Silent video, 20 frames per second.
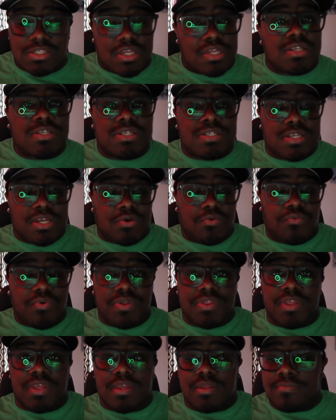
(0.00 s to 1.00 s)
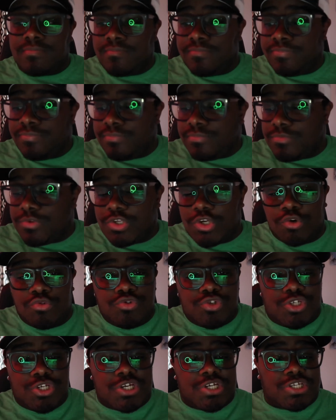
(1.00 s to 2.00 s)
then stick with it.
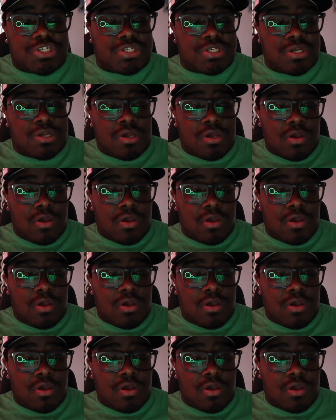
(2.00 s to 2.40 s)
Don't just